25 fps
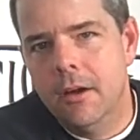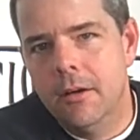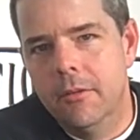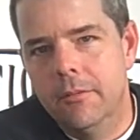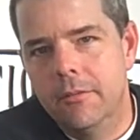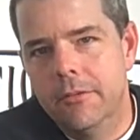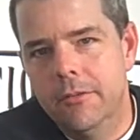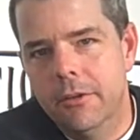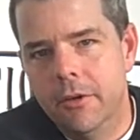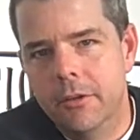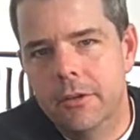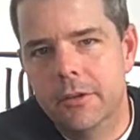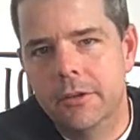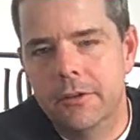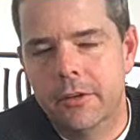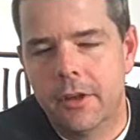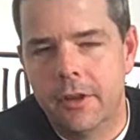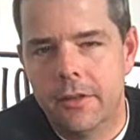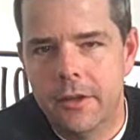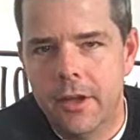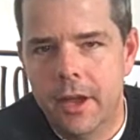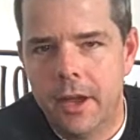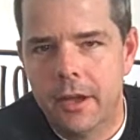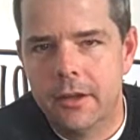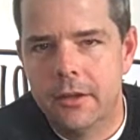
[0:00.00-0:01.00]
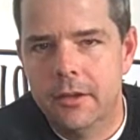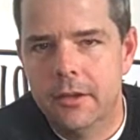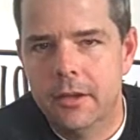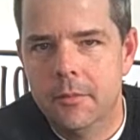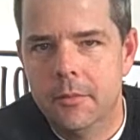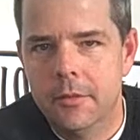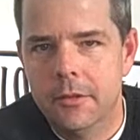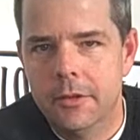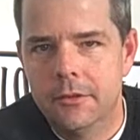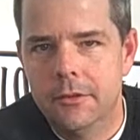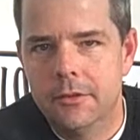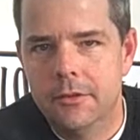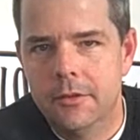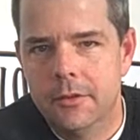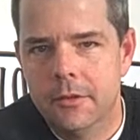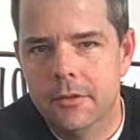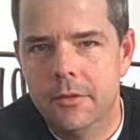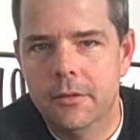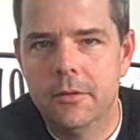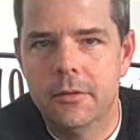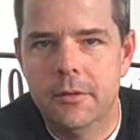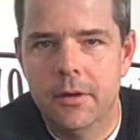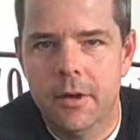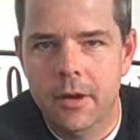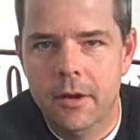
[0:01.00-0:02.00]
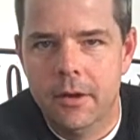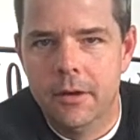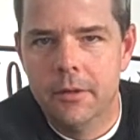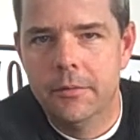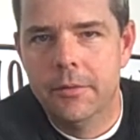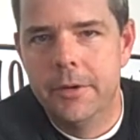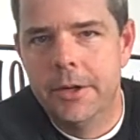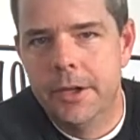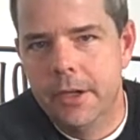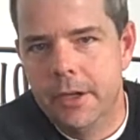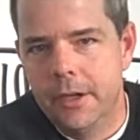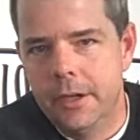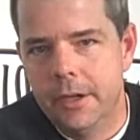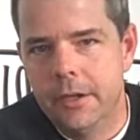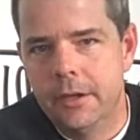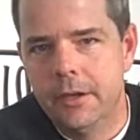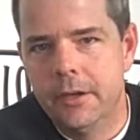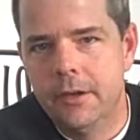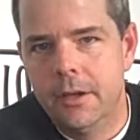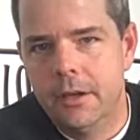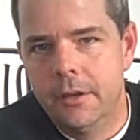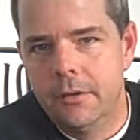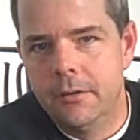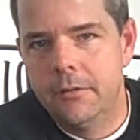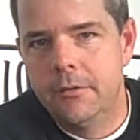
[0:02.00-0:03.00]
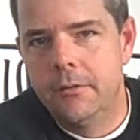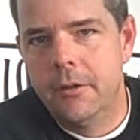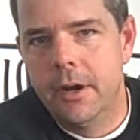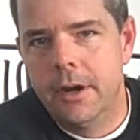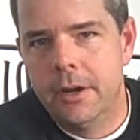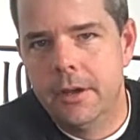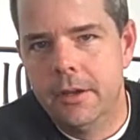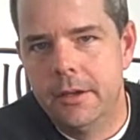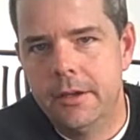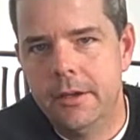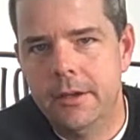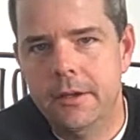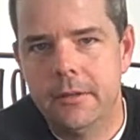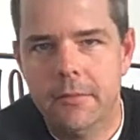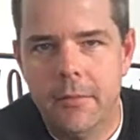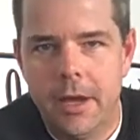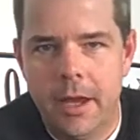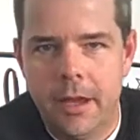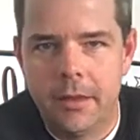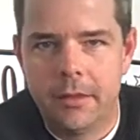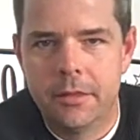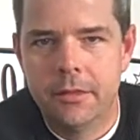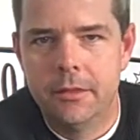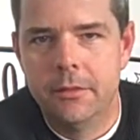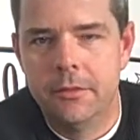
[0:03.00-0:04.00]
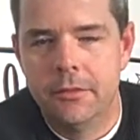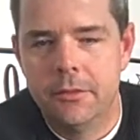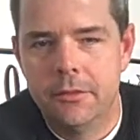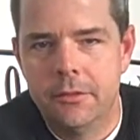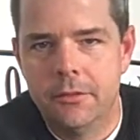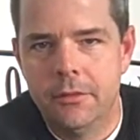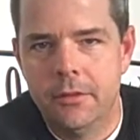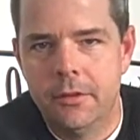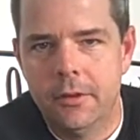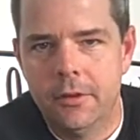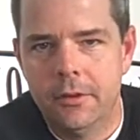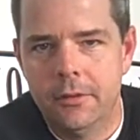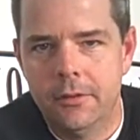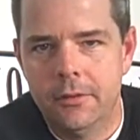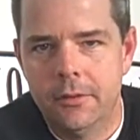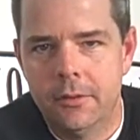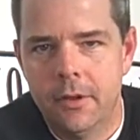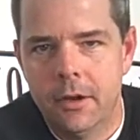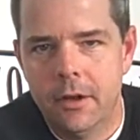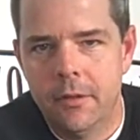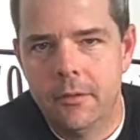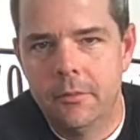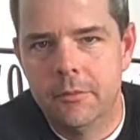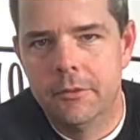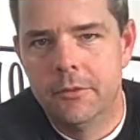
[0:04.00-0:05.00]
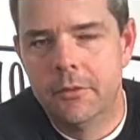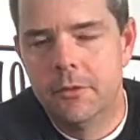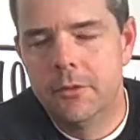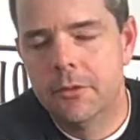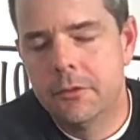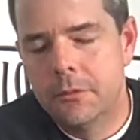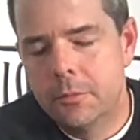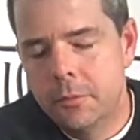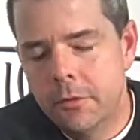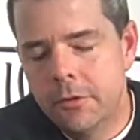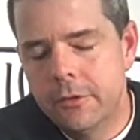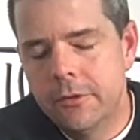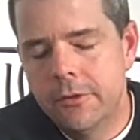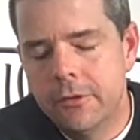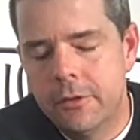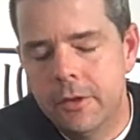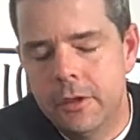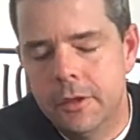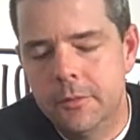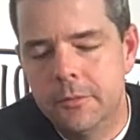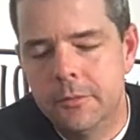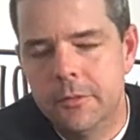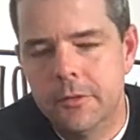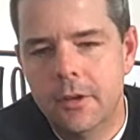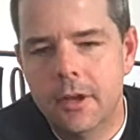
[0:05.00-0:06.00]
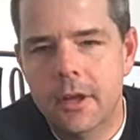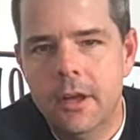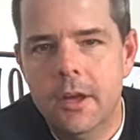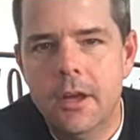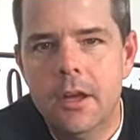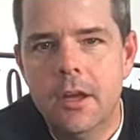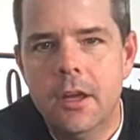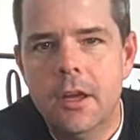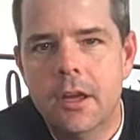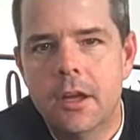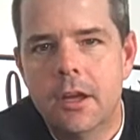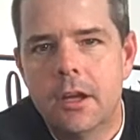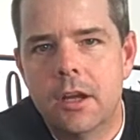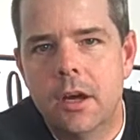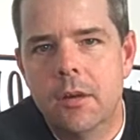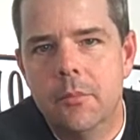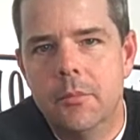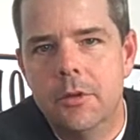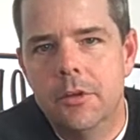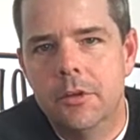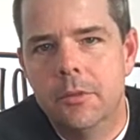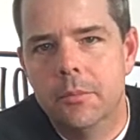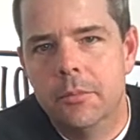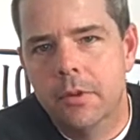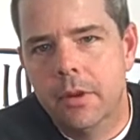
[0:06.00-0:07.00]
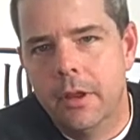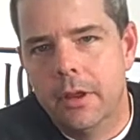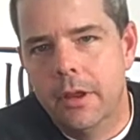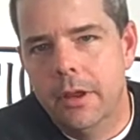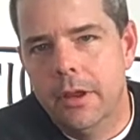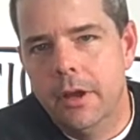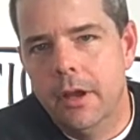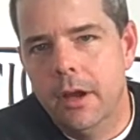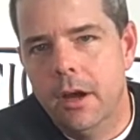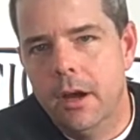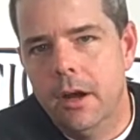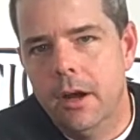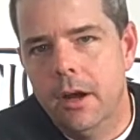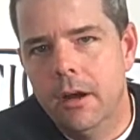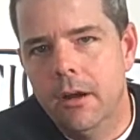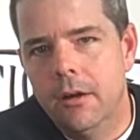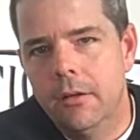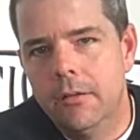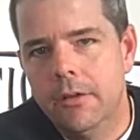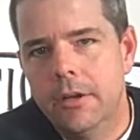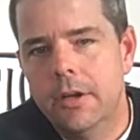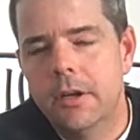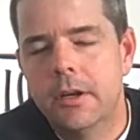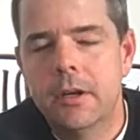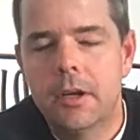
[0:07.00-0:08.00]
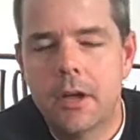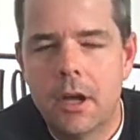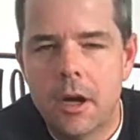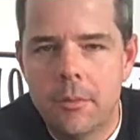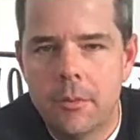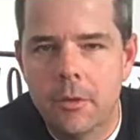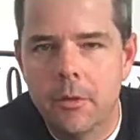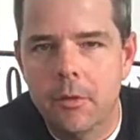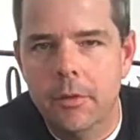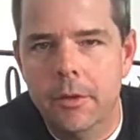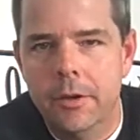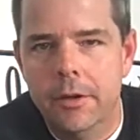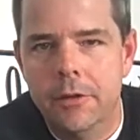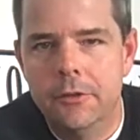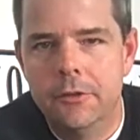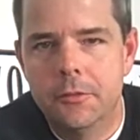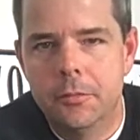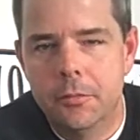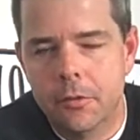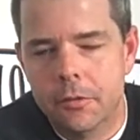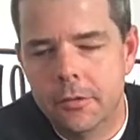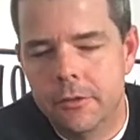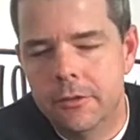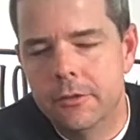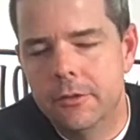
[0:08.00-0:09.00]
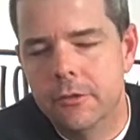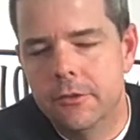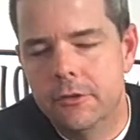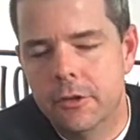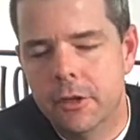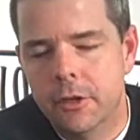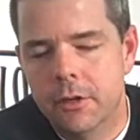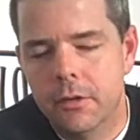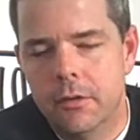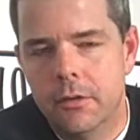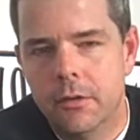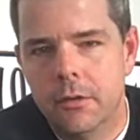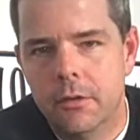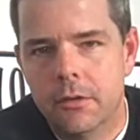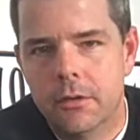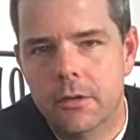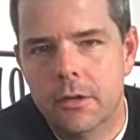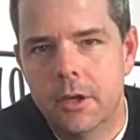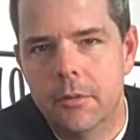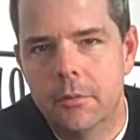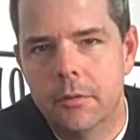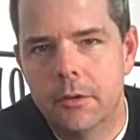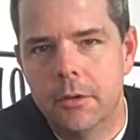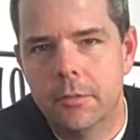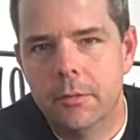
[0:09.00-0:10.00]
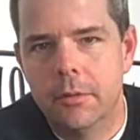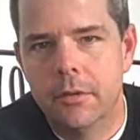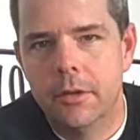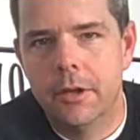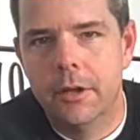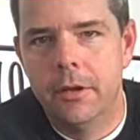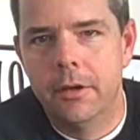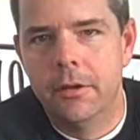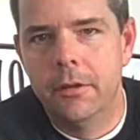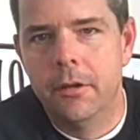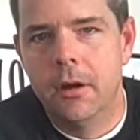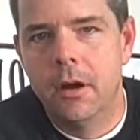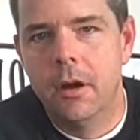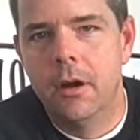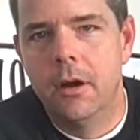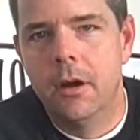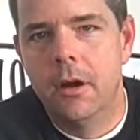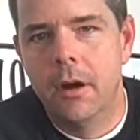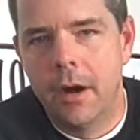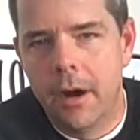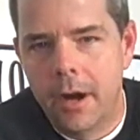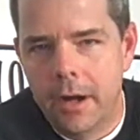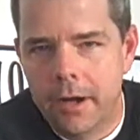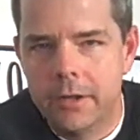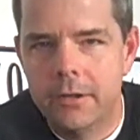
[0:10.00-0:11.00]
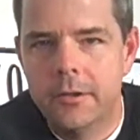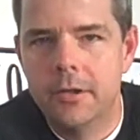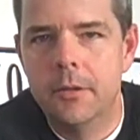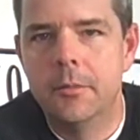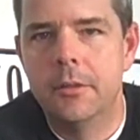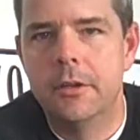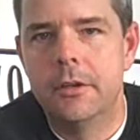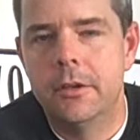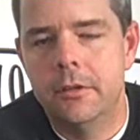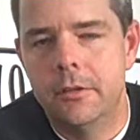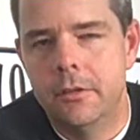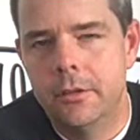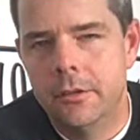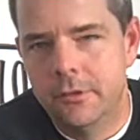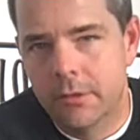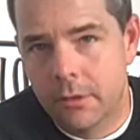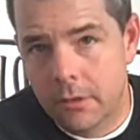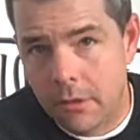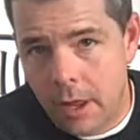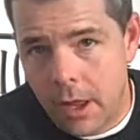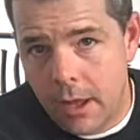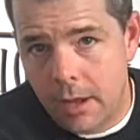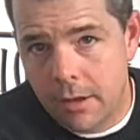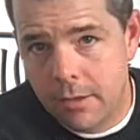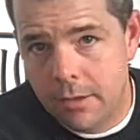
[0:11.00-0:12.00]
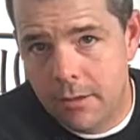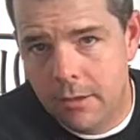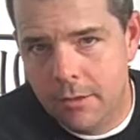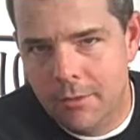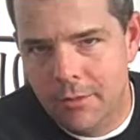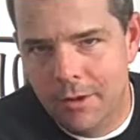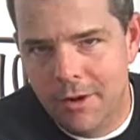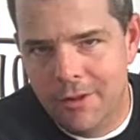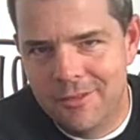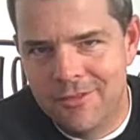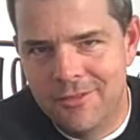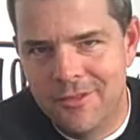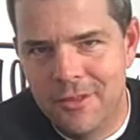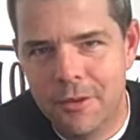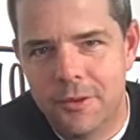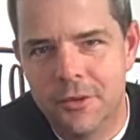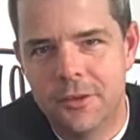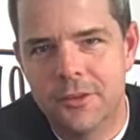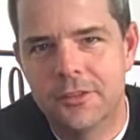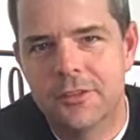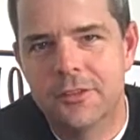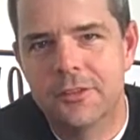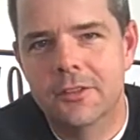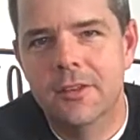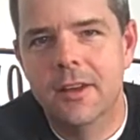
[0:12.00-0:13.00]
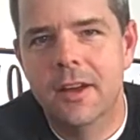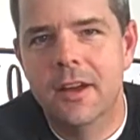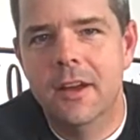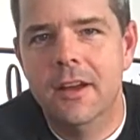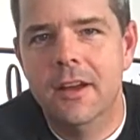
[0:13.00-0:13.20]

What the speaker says: focus on the academics, their reading and writing and math and those things. So the sports teams come into play in a couple ways. Sports in general come into play. Our academic units, a lot of them are focused